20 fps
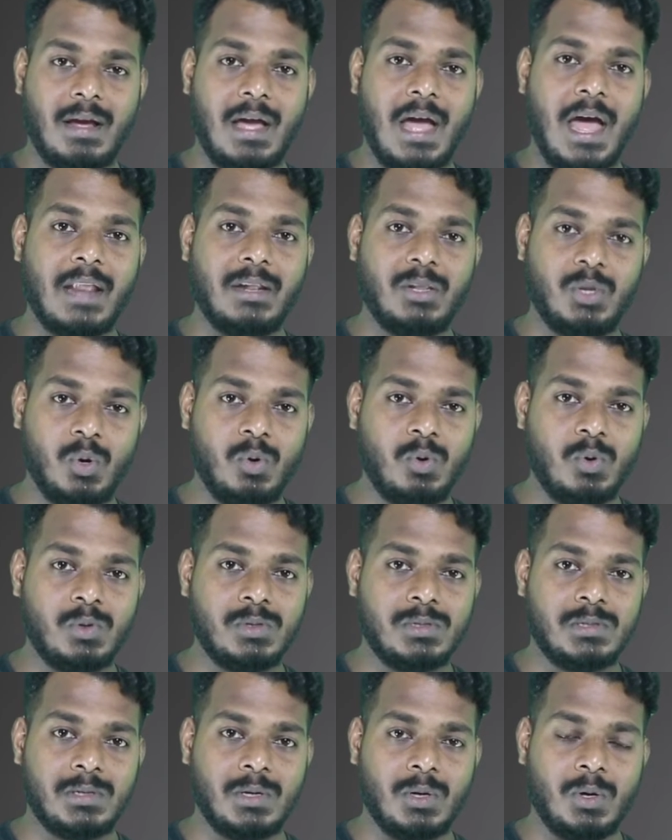and
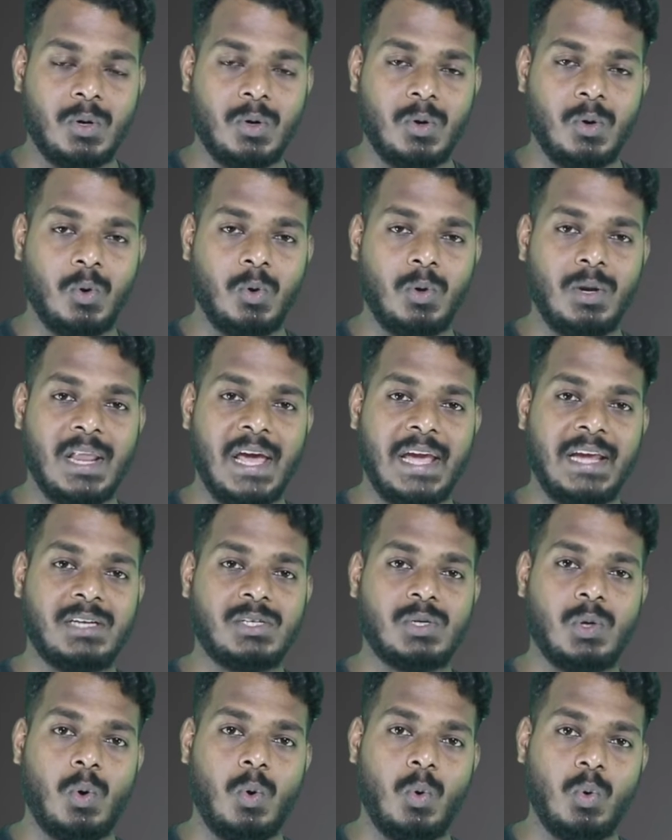those who
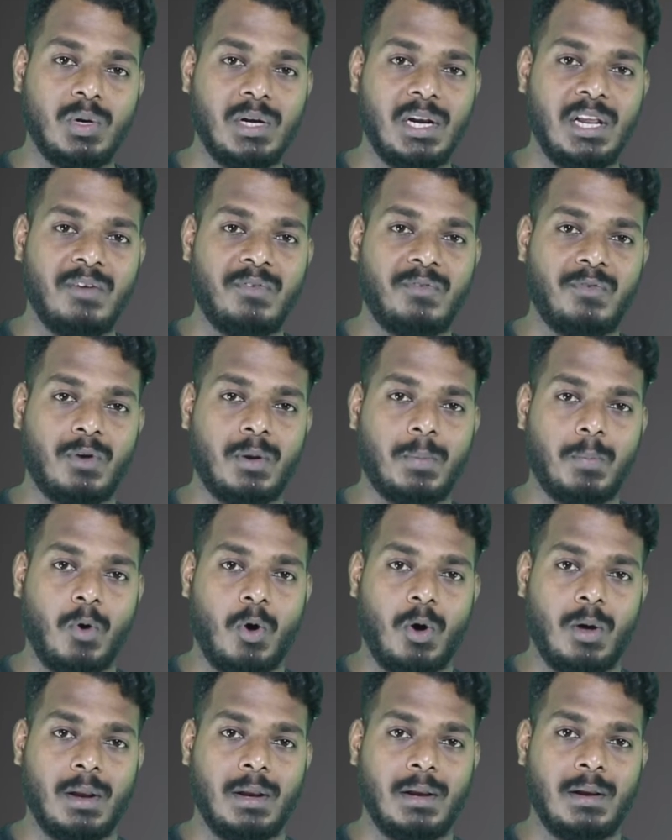liked only
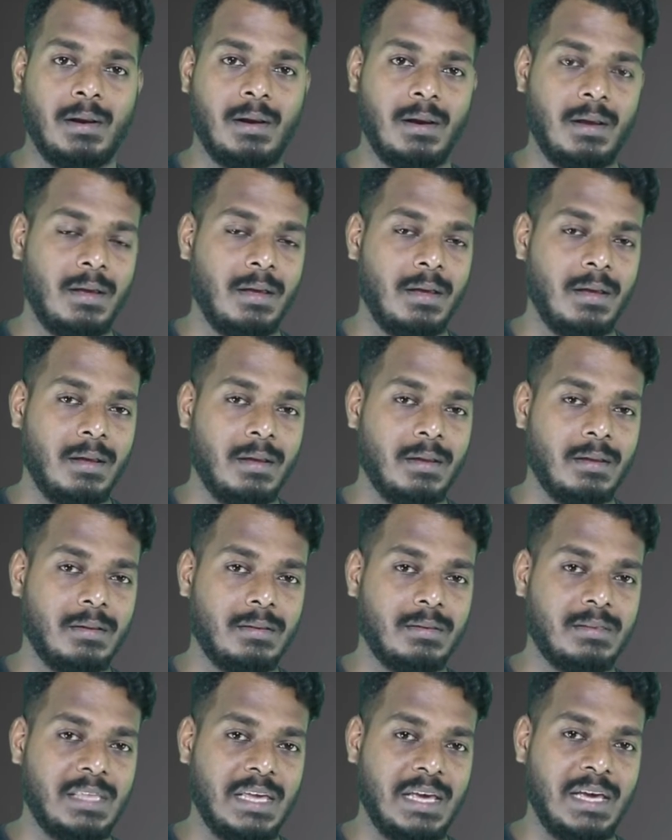football
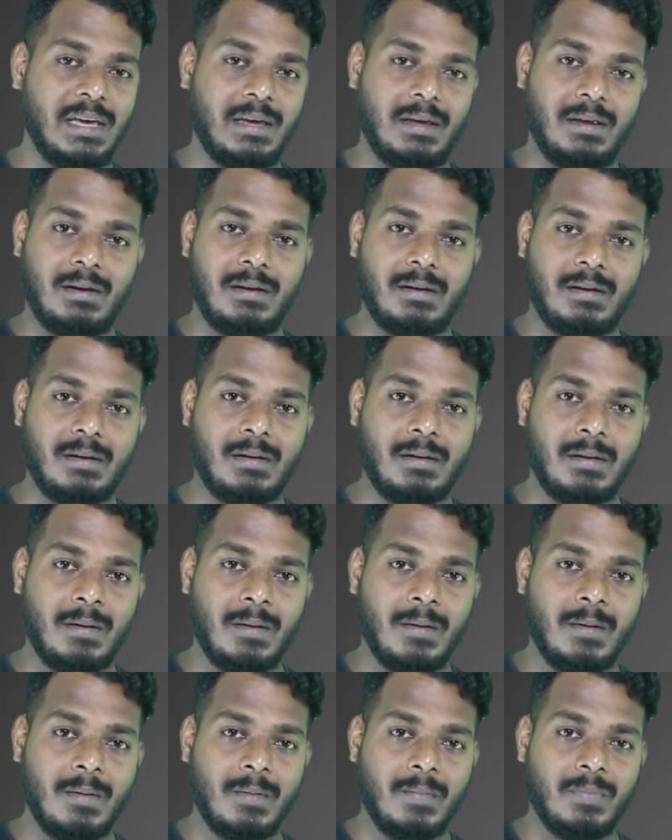there.
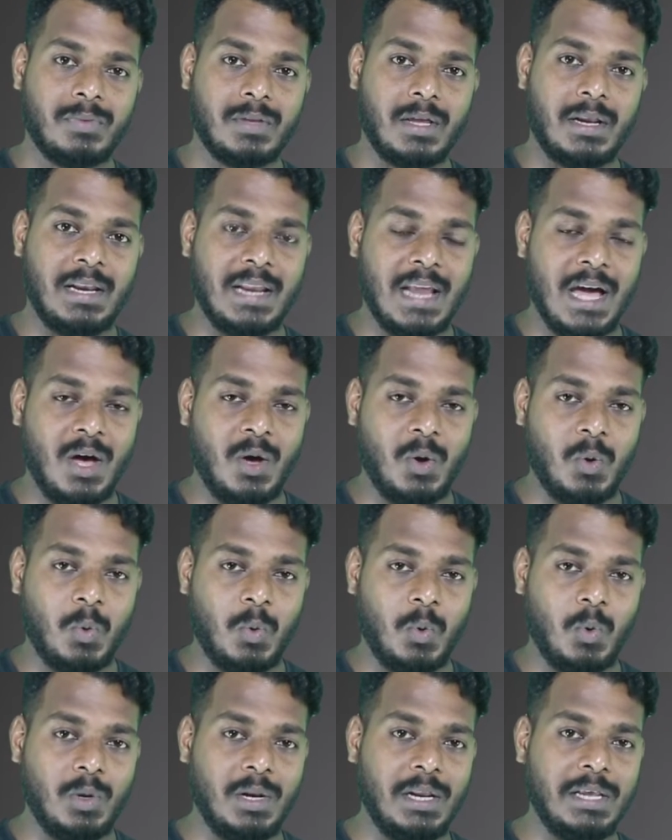Now
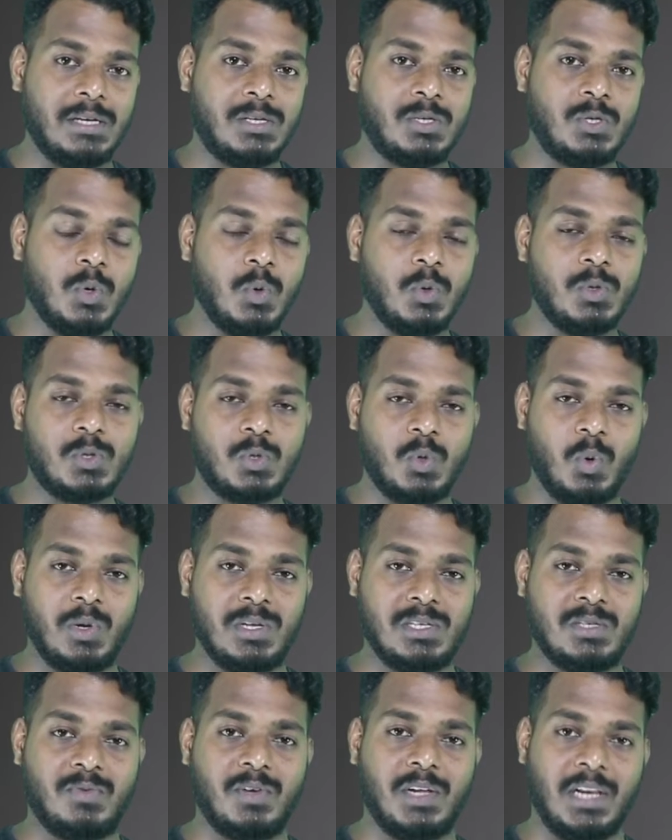only 2
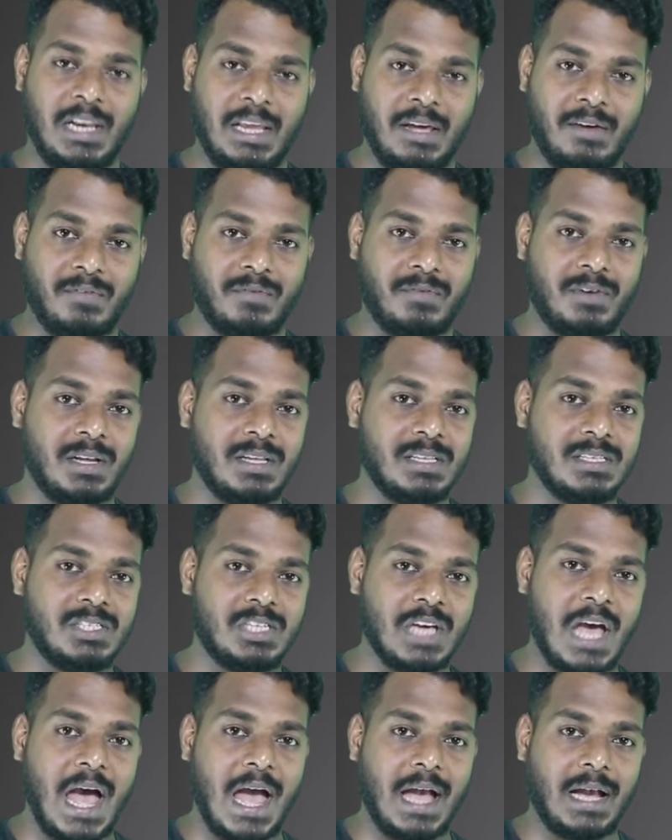students were left,
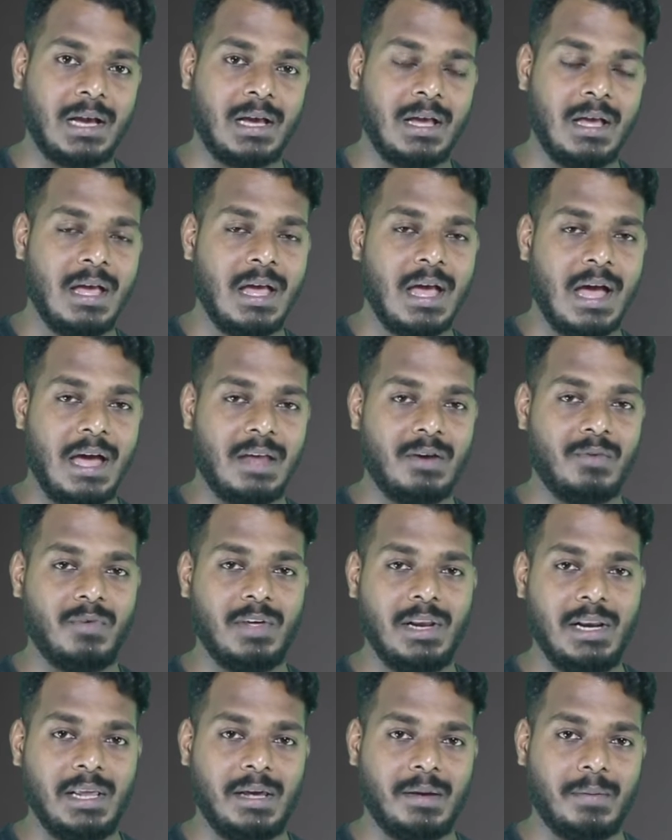Jack and
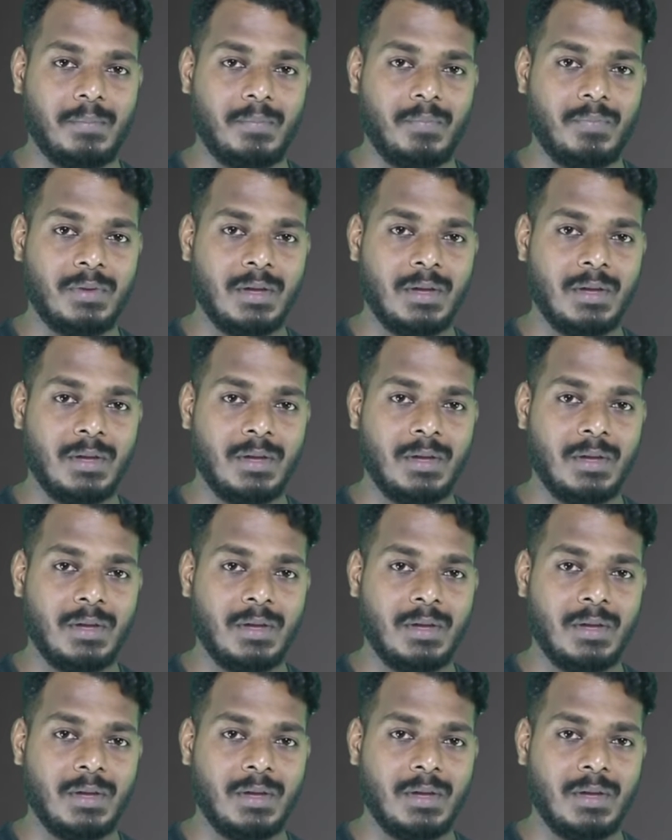William.